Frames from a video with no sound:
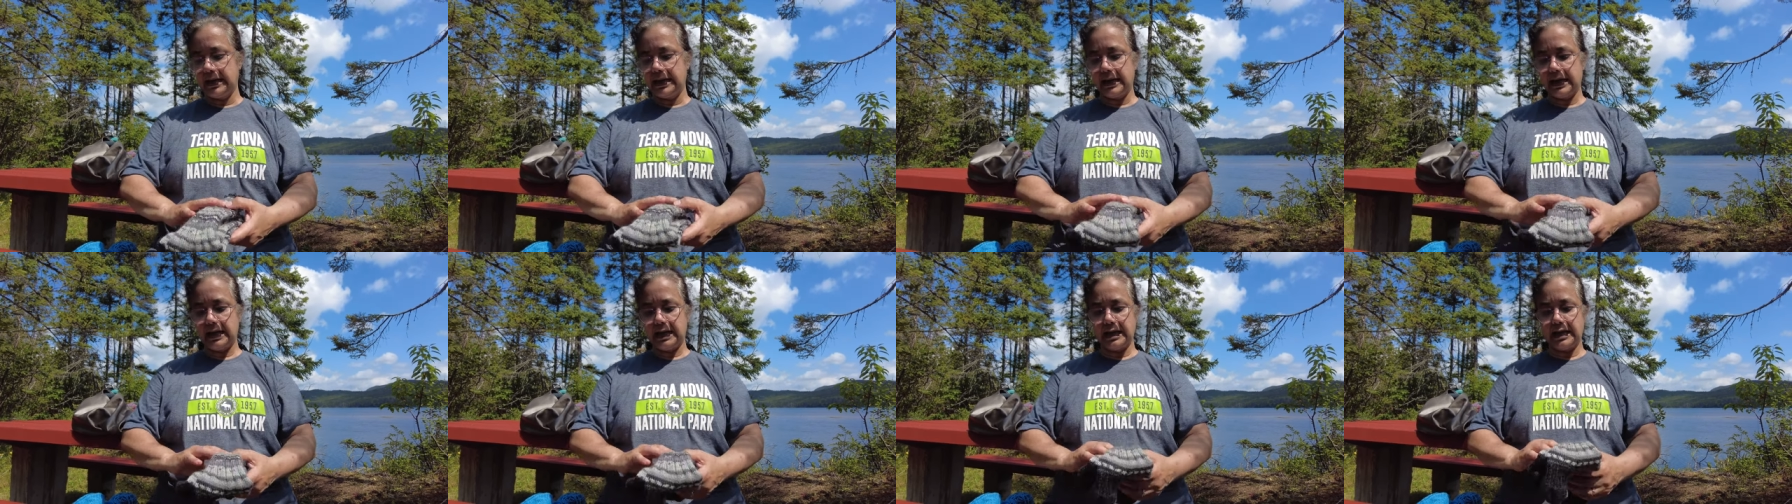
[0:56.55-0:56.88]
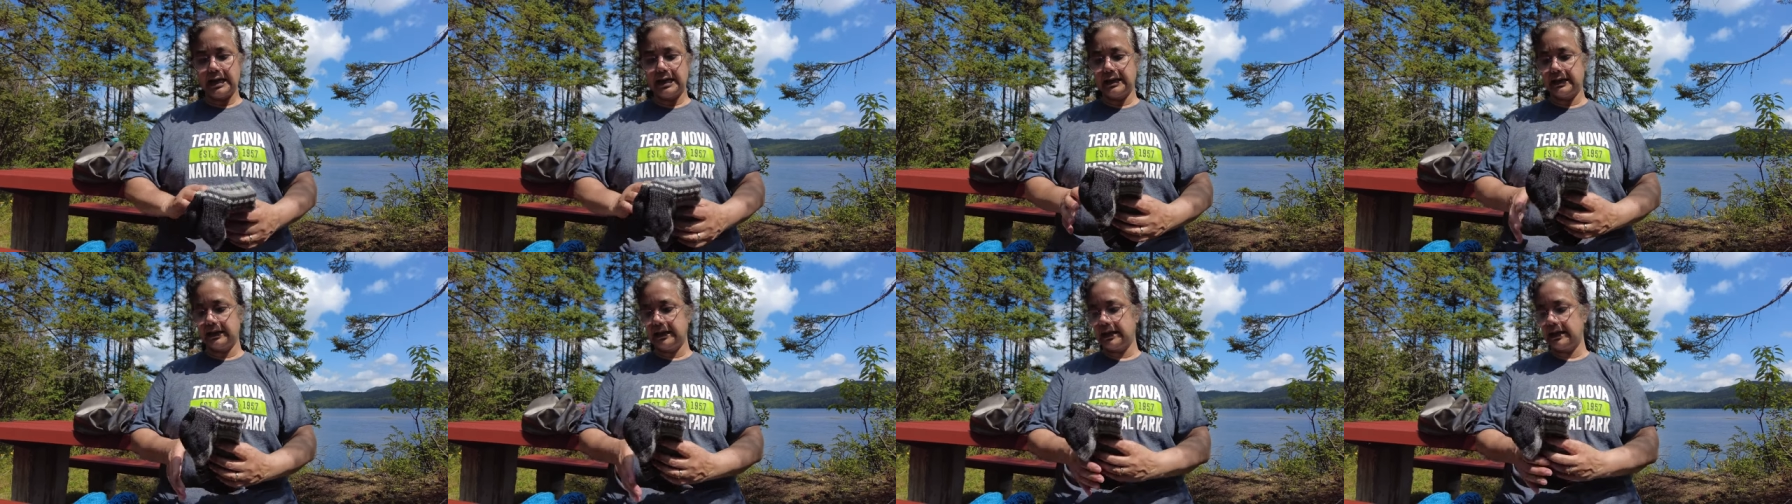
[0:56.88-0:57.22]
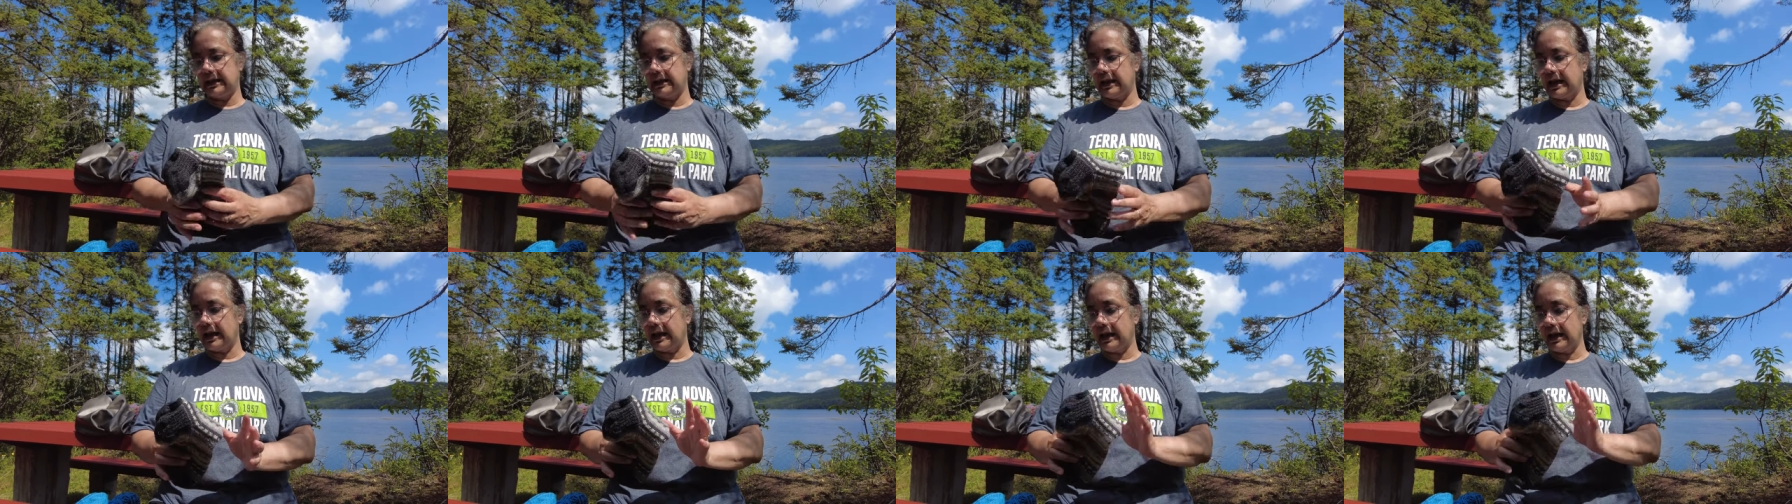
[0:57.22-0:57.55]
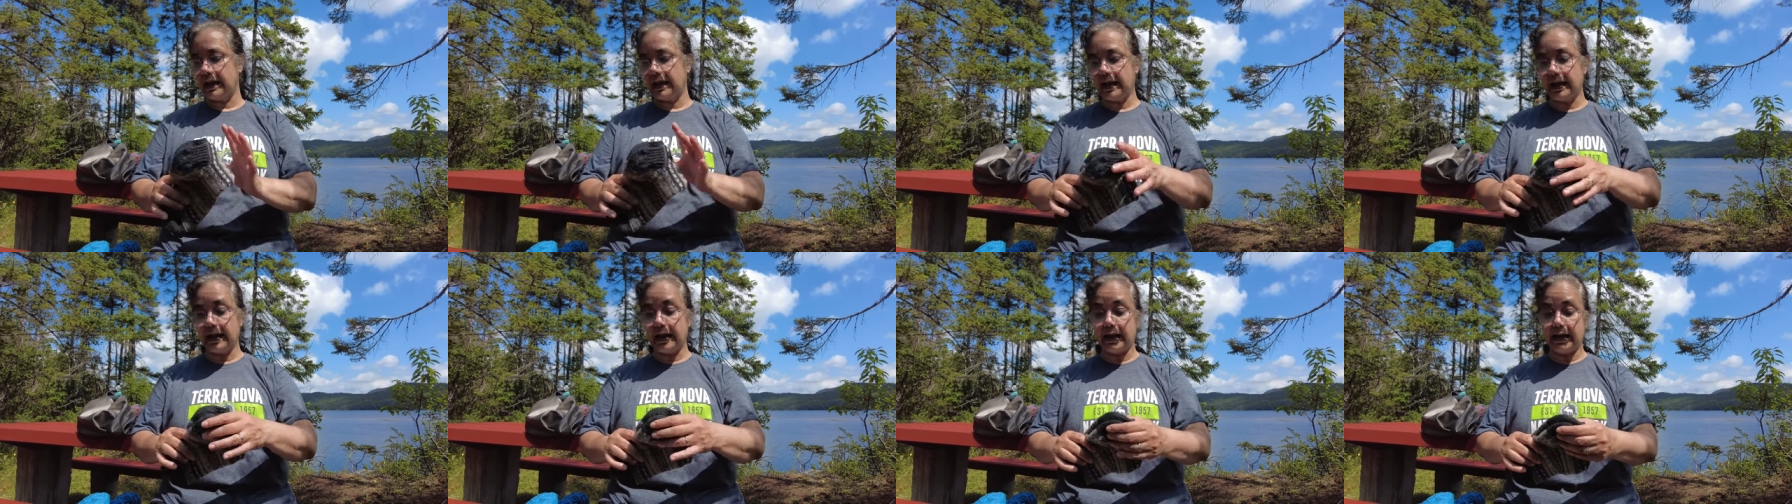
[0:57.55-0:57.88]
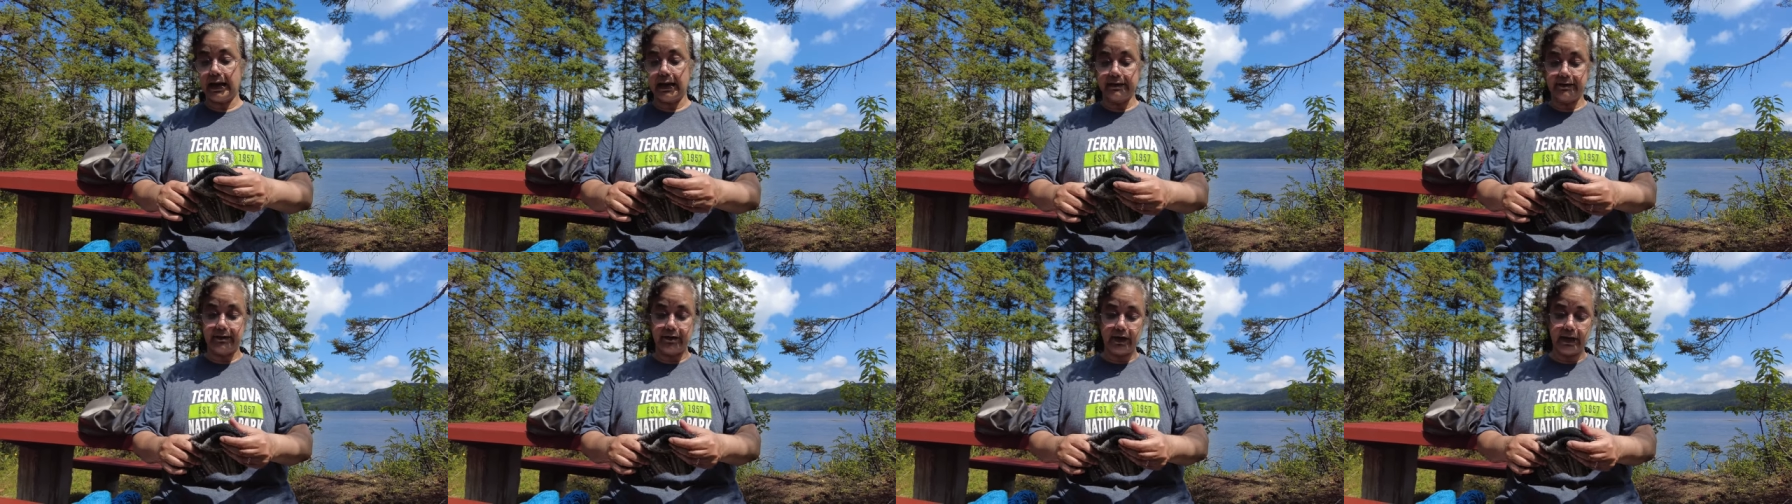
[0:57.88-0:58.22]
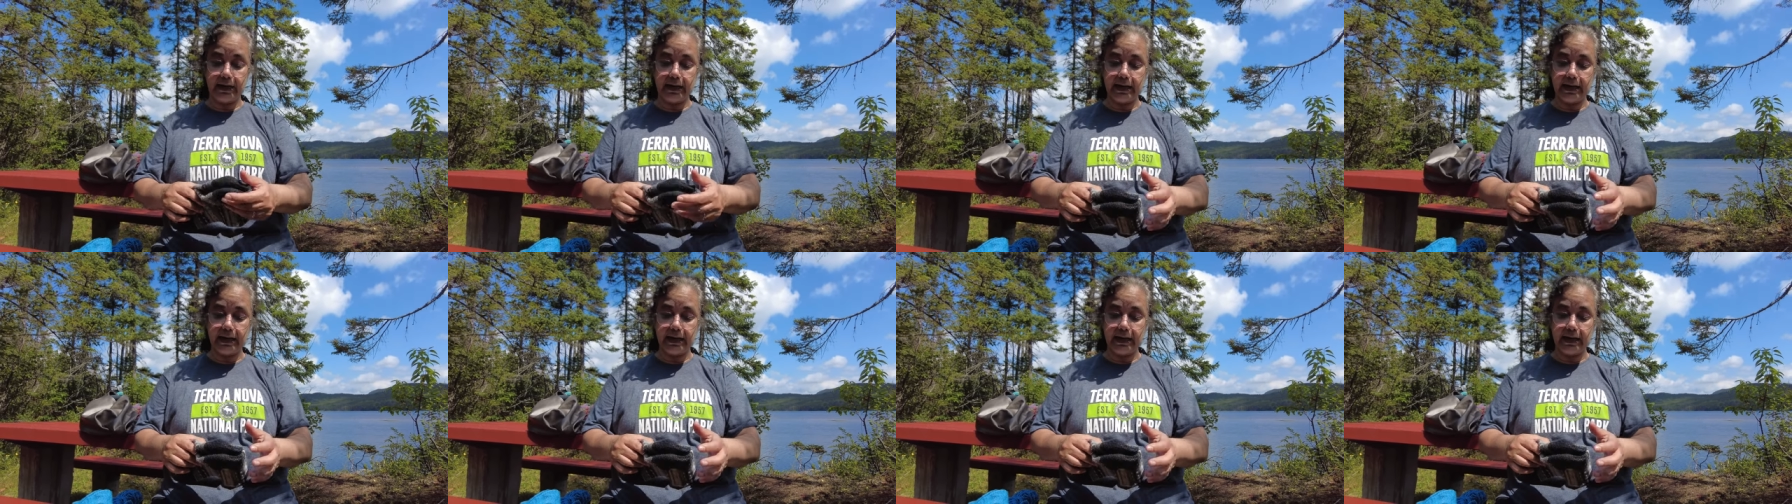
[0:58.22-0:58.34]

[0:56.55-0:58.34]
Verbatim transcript: And I thought